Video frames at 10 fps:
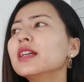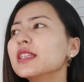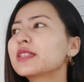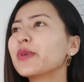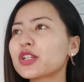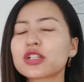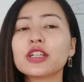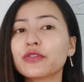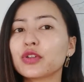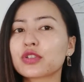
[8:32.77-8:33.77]
Especially
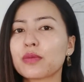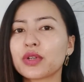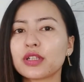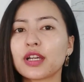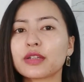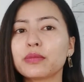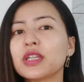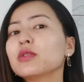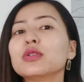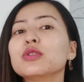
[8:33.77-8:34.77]
if you're somebody like
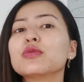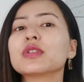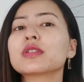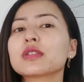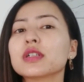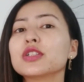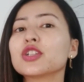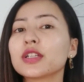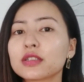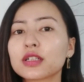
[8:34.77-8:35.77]
me who uses a
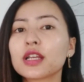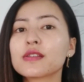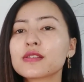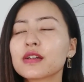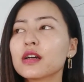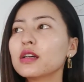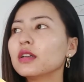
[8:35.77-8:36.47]
gentle cleanser,